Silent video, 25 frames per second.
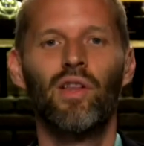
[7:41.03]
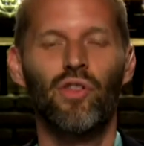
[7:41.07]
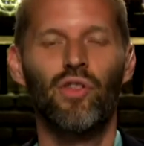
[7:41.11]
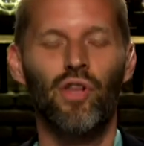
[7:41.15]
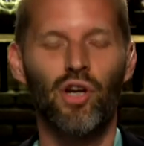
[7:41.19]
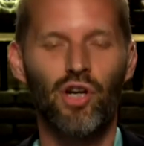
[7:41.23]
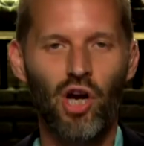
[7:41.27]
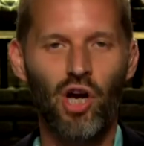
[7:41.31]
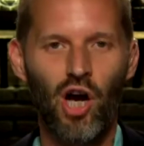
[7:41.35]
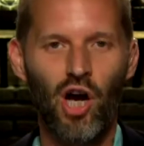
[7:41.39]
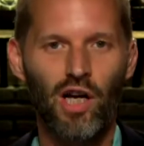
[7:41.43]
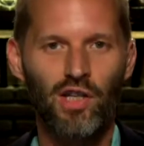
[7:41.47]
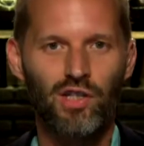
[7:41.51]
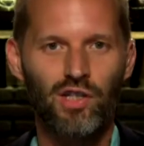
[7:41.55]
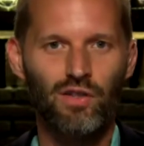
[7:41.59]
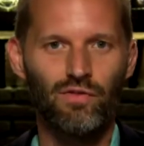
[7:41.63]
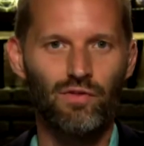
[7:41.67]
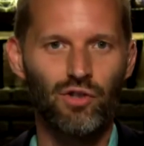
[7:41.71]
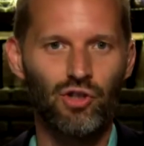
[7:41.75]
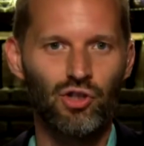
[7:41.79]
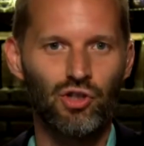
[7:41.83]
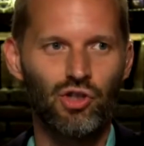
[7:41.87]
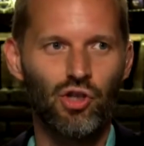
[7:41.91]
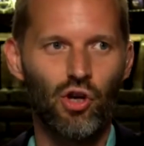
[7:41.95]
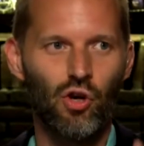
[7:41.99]
the cost
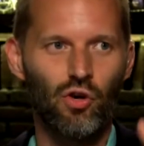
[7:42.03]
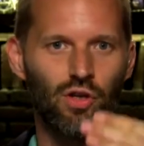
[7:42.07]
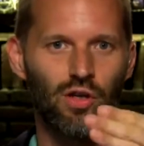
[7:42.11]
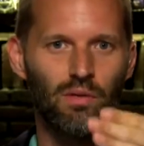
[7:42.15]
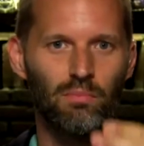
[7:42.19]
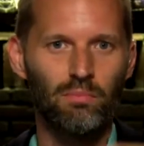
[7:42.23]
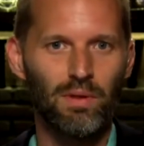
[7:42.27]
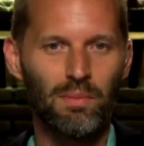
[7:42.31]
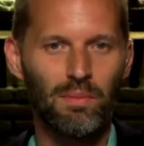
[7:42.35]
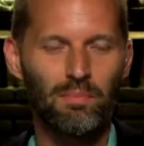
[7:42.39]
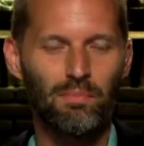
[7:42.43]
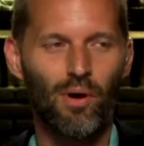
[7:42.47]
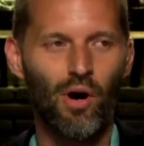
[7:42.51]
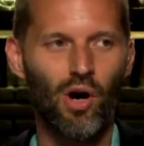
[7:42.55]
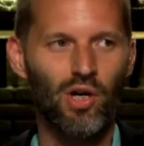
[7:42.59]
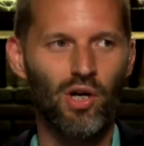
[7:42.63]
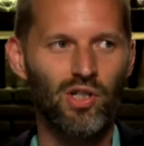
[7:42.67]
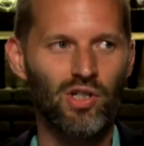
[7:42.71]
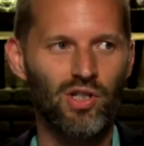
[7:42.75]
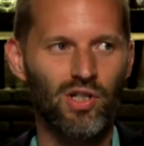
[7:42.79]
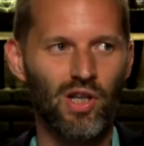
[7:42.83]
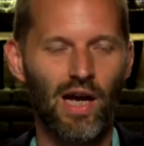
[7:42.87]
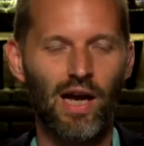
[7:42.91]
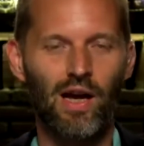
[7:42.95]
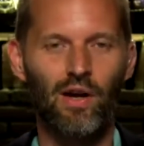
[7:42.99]
of the show can be
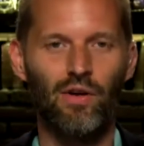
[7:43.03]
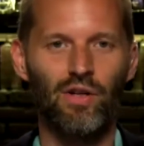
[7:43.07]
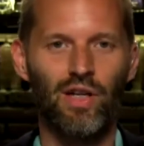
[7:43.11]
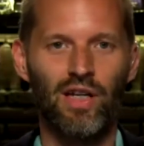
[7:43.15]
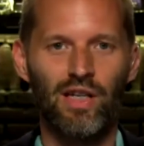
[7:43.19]
parsed out